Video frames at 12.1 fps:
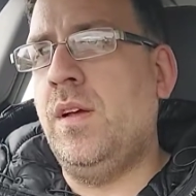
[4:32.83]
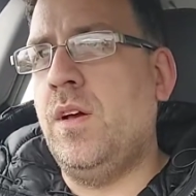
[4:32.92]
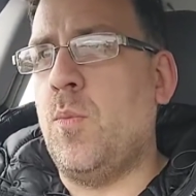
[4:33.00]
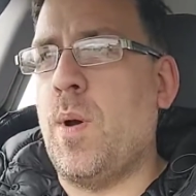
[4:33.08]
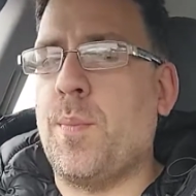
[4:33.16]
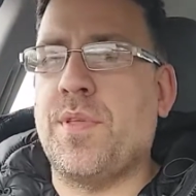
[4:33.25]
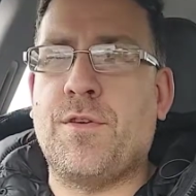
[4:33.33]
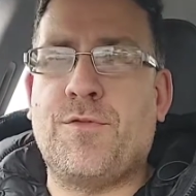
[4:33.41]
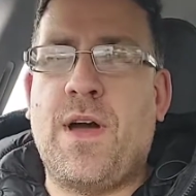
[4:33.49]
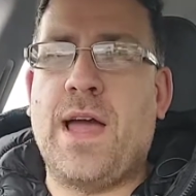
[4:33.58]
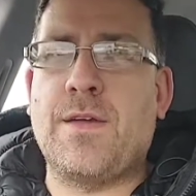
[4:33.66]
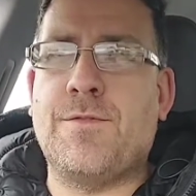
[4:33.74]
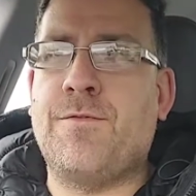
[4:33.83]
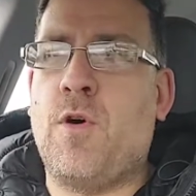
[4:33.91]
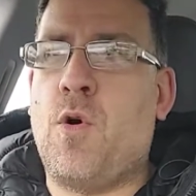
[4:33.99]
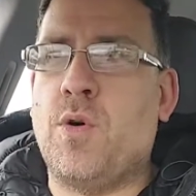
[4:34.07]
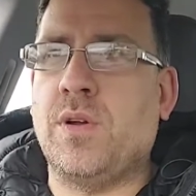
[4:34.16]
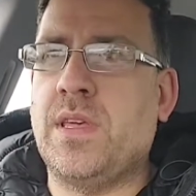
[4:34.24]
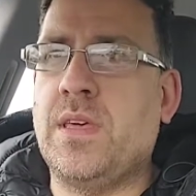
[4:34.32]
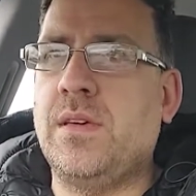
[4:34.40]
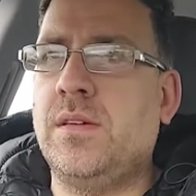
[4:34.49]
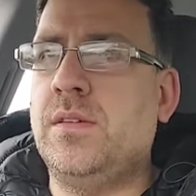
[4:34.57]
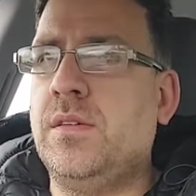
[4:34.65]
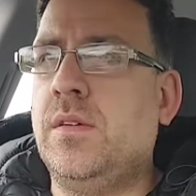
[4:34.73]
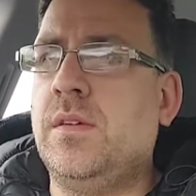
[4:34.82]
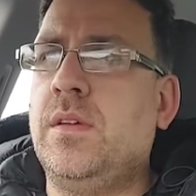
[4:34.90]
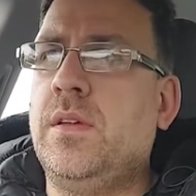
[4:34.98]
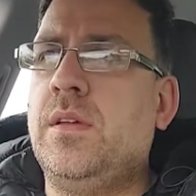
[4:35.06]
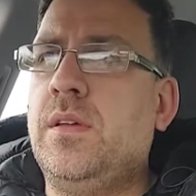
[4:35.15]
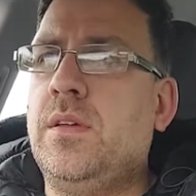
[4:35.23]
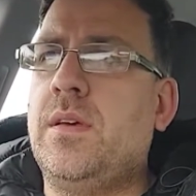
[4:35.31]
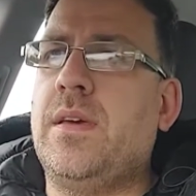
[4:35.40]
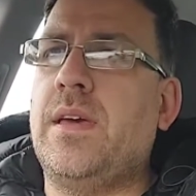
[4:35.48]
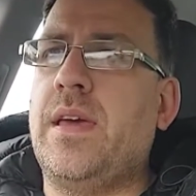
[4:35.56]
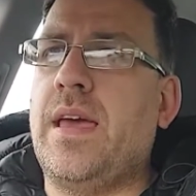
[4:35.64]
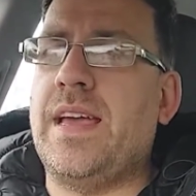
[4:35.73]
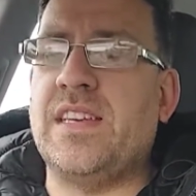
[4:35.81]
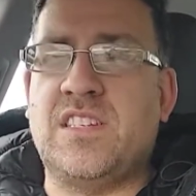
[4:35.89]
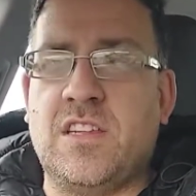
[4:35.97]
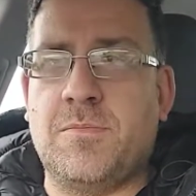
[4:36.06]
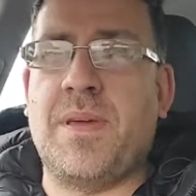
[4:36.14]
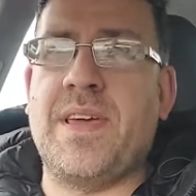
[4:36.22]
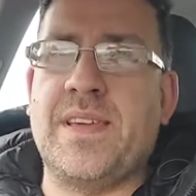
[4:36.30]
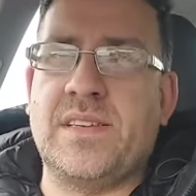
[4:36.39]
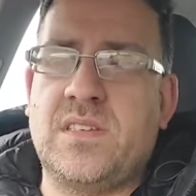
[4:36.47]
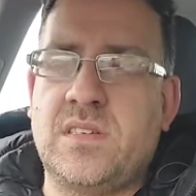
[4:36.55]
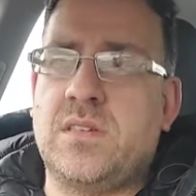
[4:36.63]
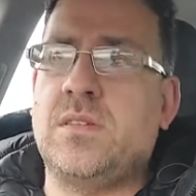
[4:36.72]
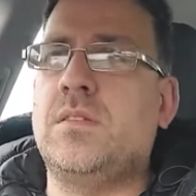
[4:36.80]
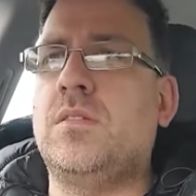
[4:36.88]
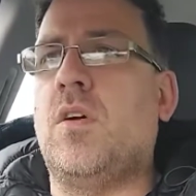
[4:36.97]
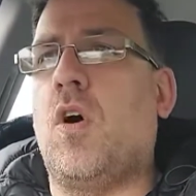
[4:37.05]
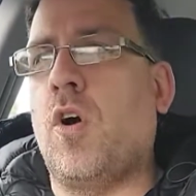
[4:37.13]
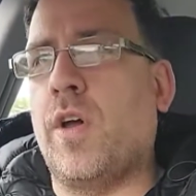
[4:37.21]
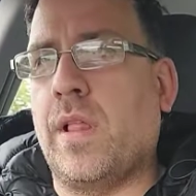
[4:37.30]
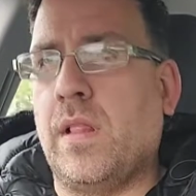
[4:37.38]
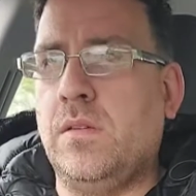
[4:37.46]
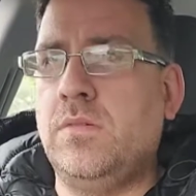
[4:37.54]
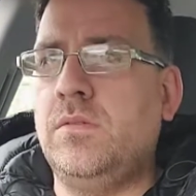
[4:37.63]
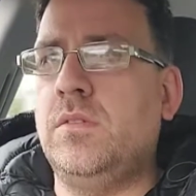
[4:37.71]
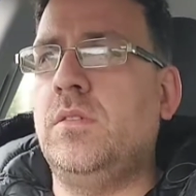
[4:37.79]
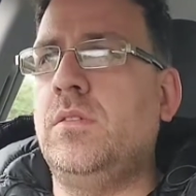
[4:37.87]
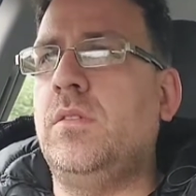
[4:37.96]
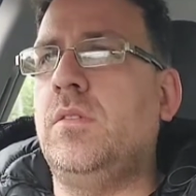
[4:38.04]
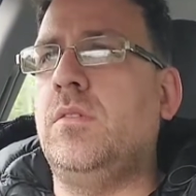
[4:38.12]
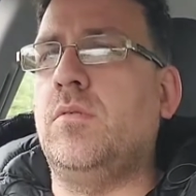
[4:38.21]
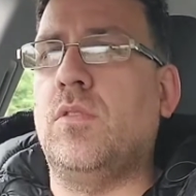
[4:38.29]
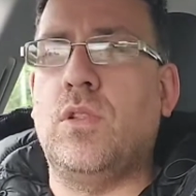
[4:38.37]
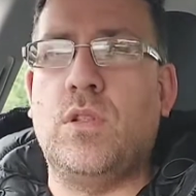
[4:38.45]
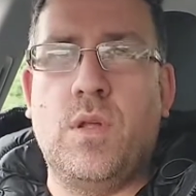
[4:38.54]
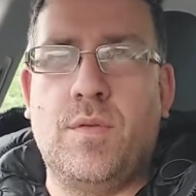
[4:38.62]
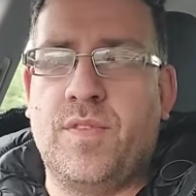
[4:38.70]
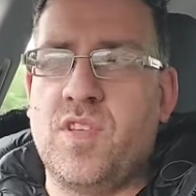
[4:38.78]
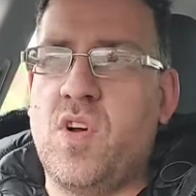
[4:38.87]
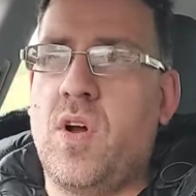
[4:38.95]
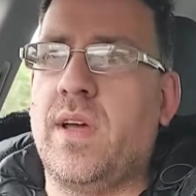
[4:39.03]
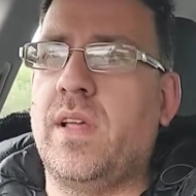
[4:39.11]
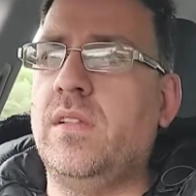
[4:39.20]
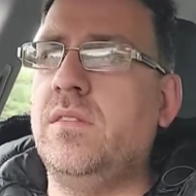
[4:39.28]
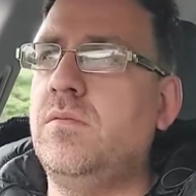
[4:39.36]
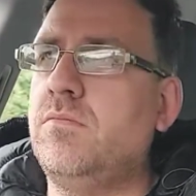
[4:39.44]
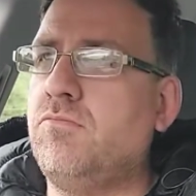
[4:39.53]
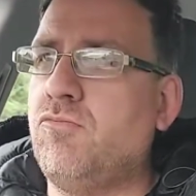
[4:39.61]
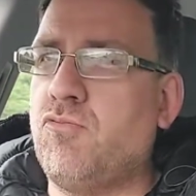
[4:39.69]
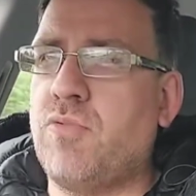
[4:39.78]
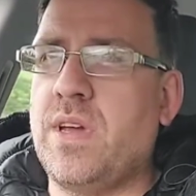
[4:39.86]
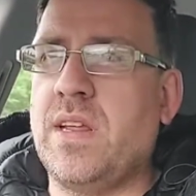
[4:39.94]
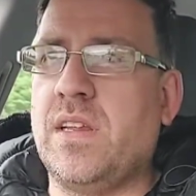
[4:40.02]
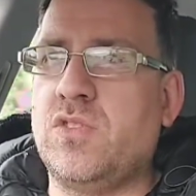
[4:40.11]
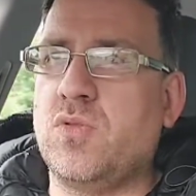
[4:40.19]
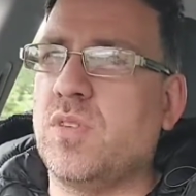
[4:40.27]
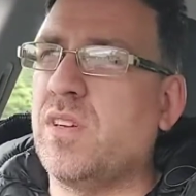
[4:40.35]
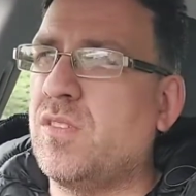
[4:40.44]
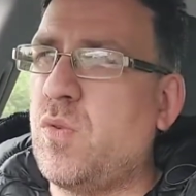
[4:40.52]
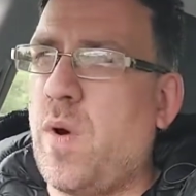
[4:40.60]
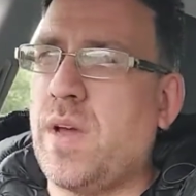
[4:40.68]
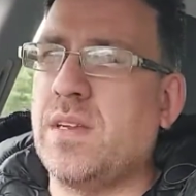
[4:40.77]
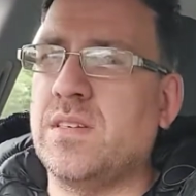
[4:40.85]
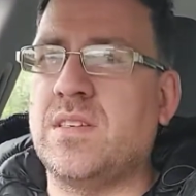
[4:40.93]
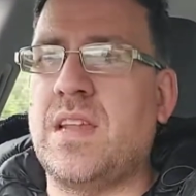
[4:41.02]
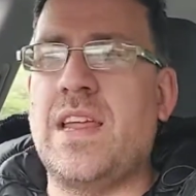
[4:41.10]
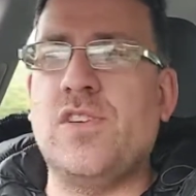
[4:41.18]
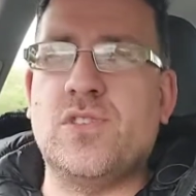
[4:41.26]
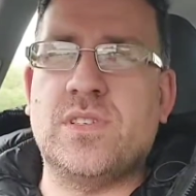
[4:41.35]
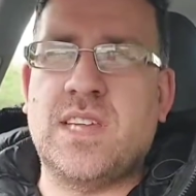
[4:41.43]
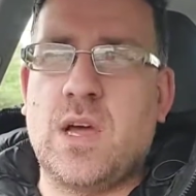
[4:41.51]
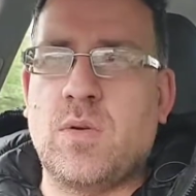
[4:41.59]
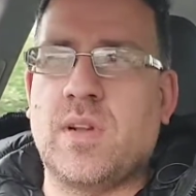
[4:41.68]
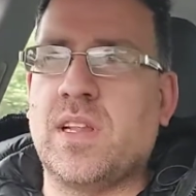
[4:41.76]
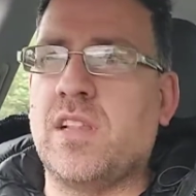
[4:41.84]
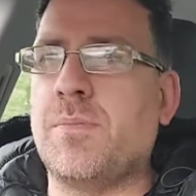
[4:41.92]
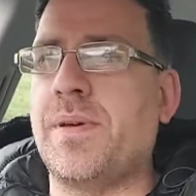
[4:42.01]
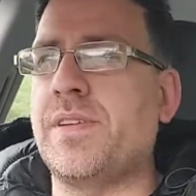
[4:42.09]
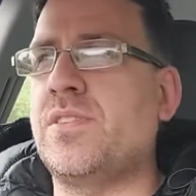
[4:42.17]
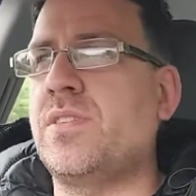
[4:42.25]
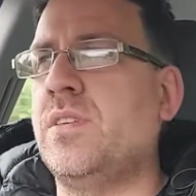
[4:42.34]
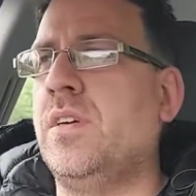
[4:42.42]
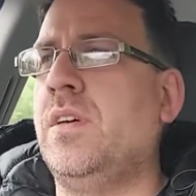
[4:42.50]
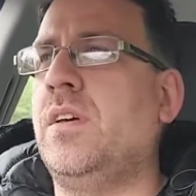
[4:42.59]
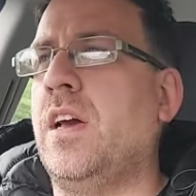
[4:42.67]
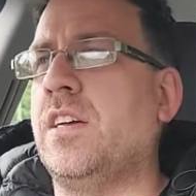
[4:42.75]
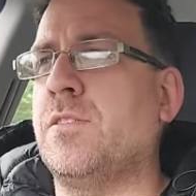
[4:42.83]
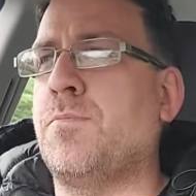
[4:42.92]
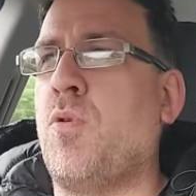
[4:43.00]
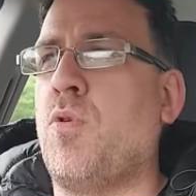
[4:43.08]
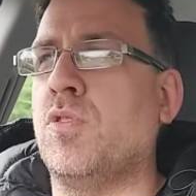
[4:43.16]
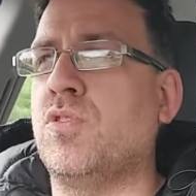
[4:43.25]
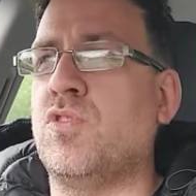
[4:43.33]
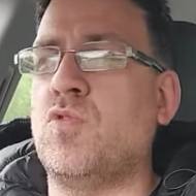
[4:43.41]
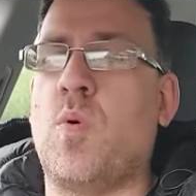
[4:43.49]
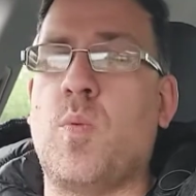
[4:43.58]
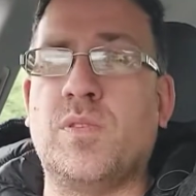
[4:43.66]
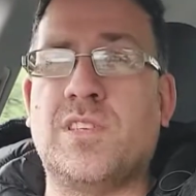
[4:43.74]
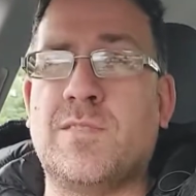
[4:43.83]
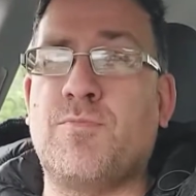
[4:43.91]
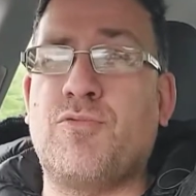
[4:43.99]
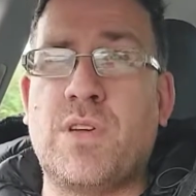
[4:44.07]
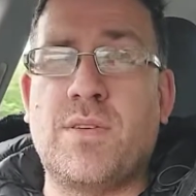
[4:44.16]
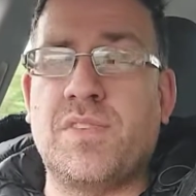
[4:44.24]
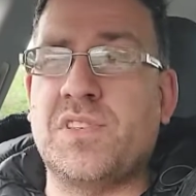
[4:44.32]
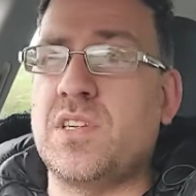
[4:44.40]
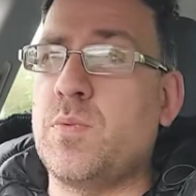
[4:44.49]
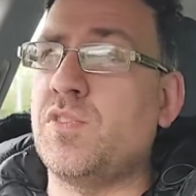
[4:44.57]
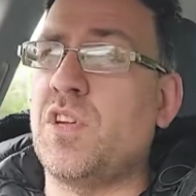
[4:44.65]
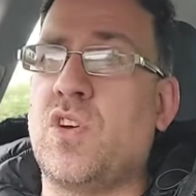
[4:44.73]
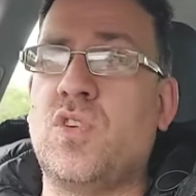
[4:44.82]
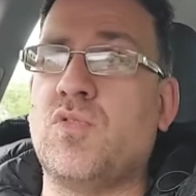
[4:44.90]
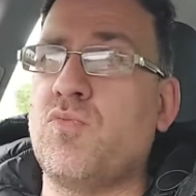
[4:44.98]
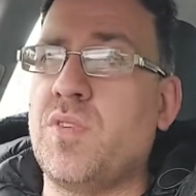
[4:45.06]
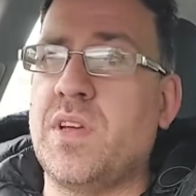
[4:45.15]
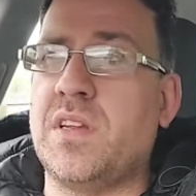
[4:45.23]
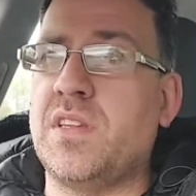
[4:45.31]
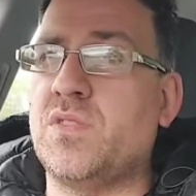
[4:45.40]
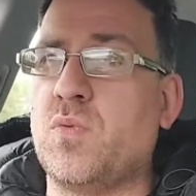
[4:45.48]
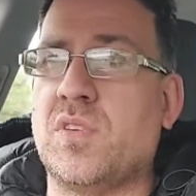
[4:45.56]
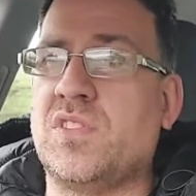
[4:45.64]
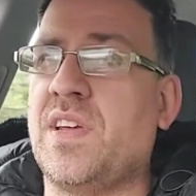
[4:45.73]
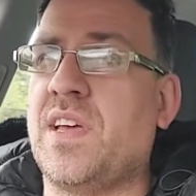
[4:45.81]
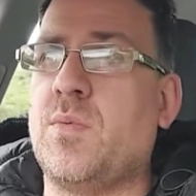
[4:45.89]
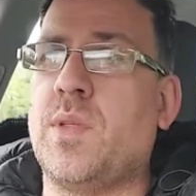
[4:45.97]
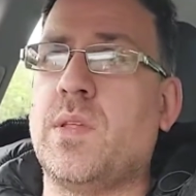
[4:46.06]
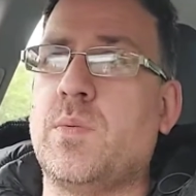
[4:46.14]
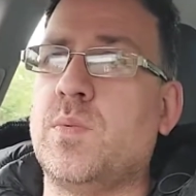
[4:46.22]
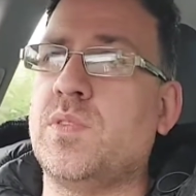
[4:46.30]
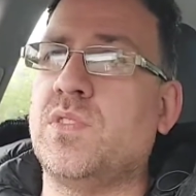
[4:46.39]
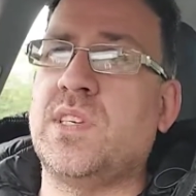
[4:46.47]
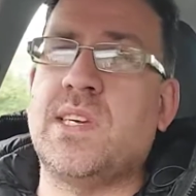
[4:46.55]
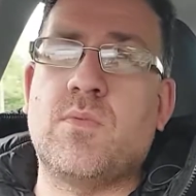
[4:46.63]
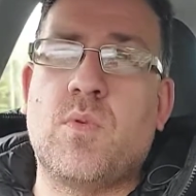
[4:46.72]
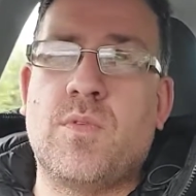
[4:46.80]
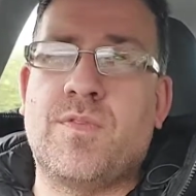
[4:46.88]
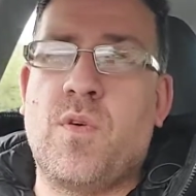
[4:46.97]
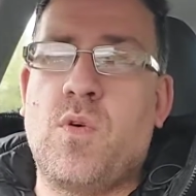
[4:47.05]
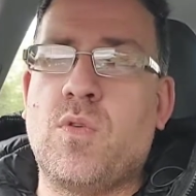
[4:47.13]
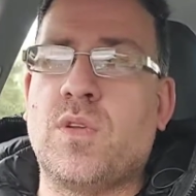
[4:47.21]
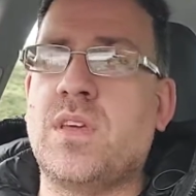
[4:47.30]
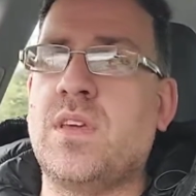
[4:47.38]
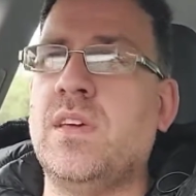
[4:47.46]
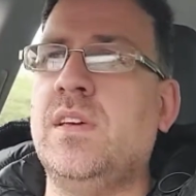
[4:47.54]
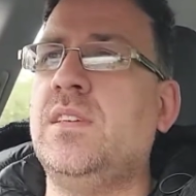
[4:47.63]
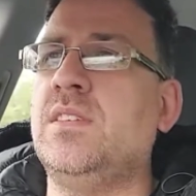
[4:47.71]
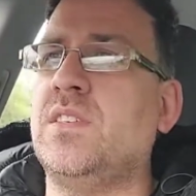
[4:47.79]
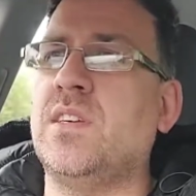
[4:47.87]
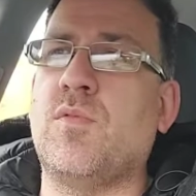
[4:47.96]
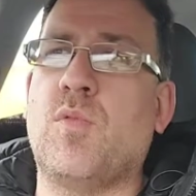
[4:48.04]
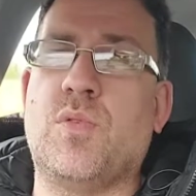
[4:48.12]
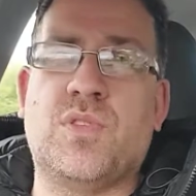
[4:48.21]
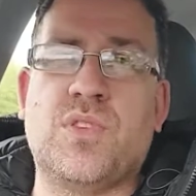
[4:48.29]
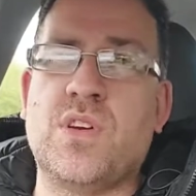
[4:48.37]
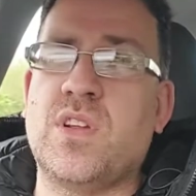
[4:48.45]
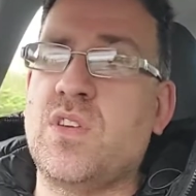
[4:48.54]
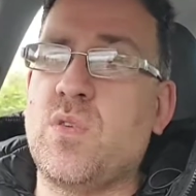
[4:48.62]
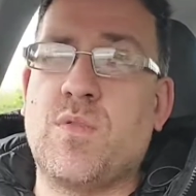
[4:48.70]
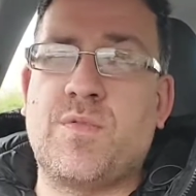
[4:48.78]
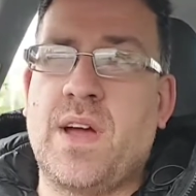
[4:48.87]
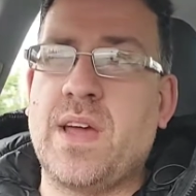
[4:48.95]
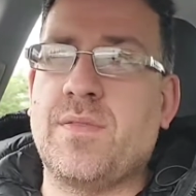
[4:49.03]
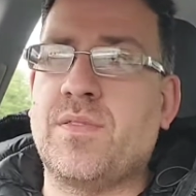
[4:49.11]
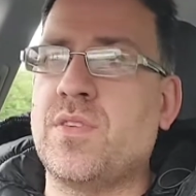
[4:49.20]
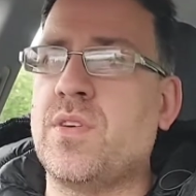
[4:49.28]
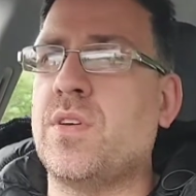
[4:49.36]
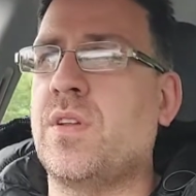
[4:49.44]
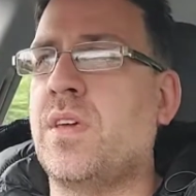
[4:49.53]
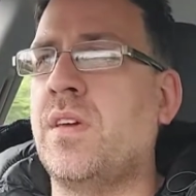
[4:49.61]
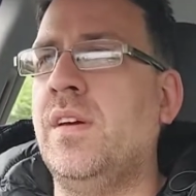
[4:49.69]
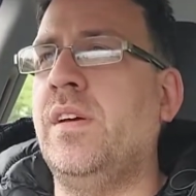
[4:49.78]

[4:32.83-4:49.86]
Went with a 540 ester based oil, lovely oil, really sort of quieted the engine down a little bit, as opposed to what was in previously, which I couldn't really sort of tell whether it was 040, 030 or 530.